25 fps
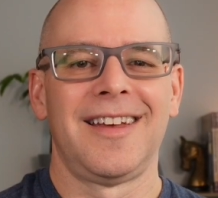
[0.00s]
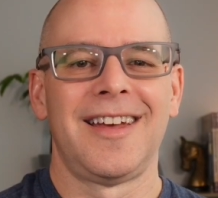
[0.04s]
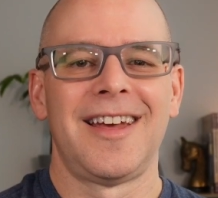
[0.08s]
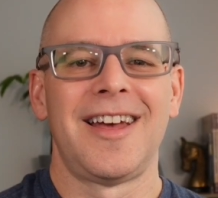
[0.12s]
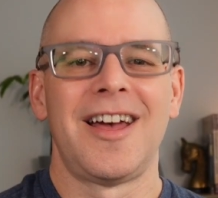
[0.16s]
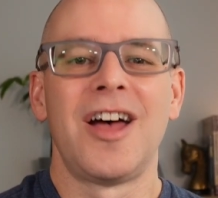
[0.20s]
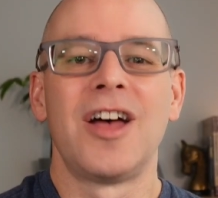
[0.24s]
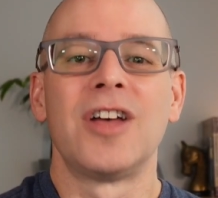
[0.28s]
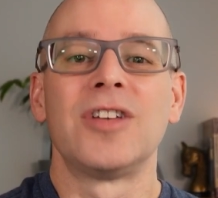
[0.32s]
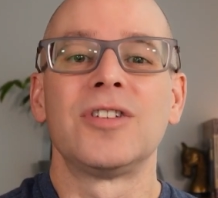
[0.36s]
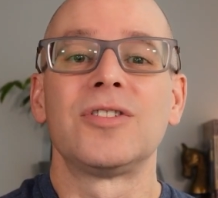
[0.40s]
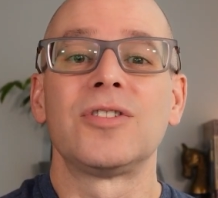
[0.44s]

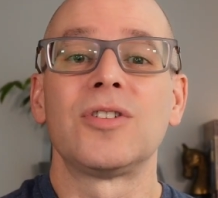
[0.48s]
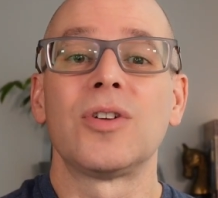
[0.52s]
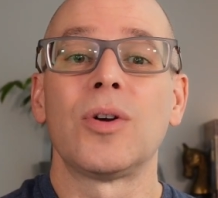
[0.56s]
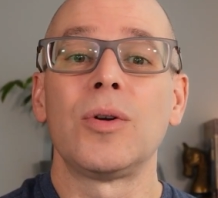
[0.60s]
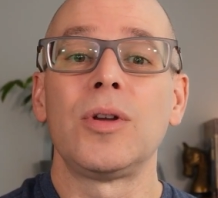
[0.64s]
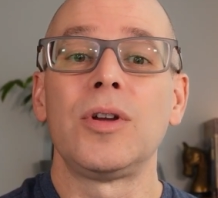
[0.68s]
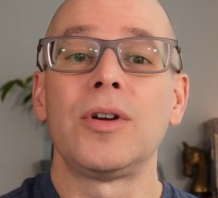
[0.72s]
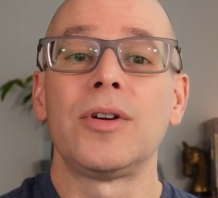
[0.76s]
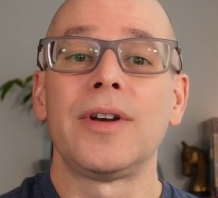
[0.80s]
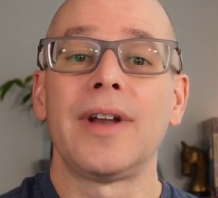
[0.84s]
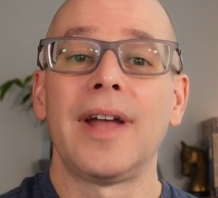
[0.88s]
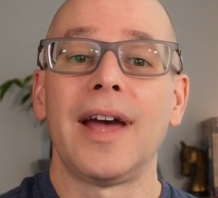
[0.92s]
So
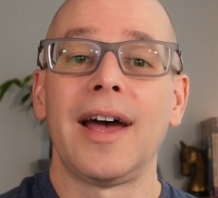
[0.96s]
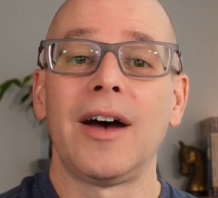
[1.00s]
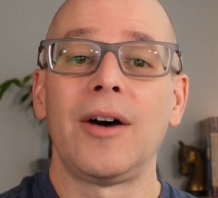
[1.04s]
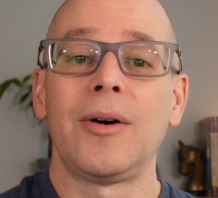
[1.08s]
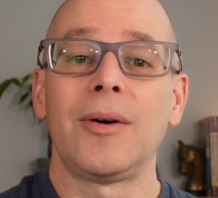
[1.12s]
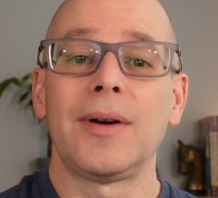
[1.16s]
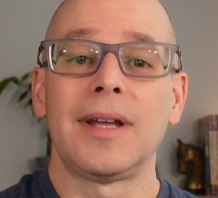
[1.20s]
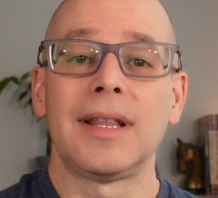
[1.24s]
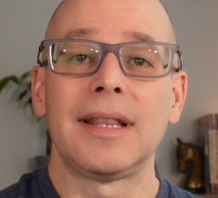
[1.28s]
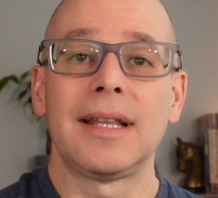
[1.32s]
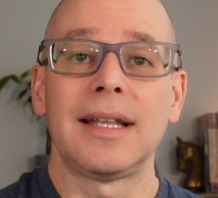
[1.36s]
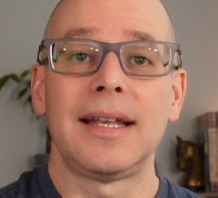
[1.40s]
you're now
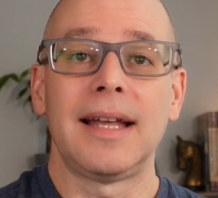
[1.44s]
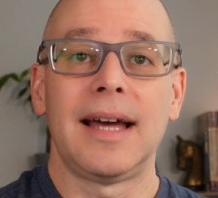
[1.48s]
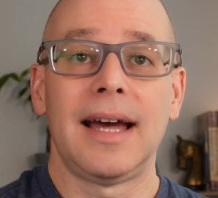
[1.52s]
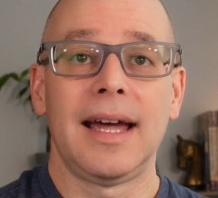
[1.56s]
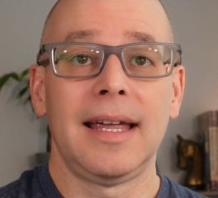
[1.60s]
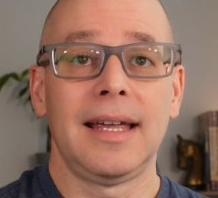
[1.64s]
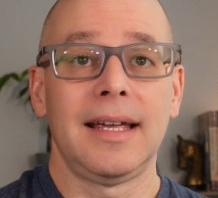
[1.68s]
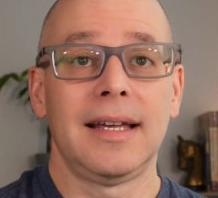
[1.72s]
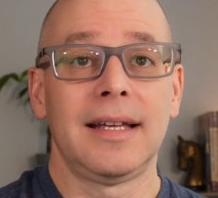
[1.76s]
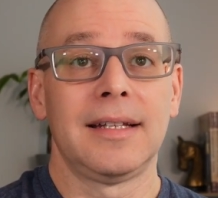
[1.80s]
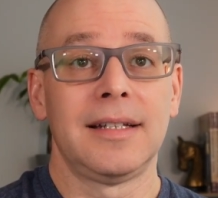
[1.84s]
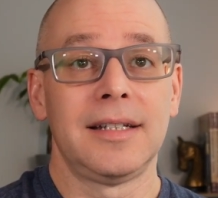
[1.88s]
in the
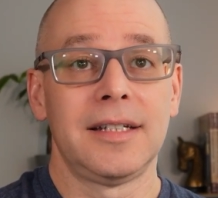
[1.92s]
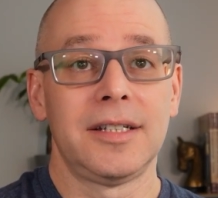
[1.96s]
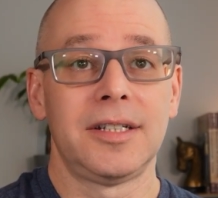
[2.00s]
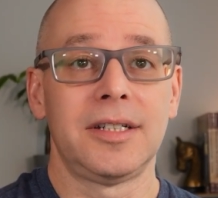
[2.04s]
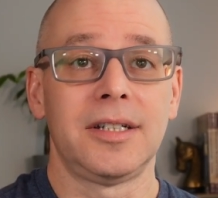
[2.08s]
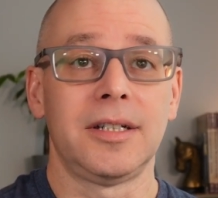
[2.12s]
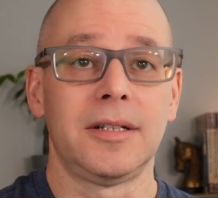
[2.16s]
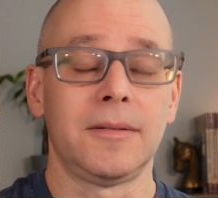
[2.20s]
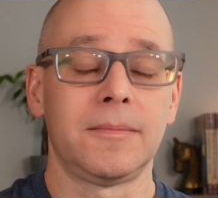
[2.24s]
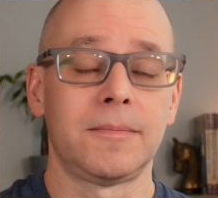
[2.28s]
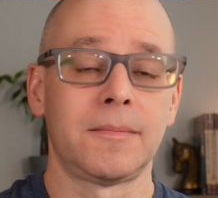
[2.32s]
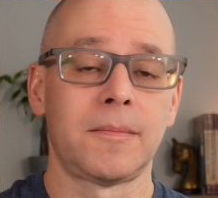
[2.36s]
dying condition.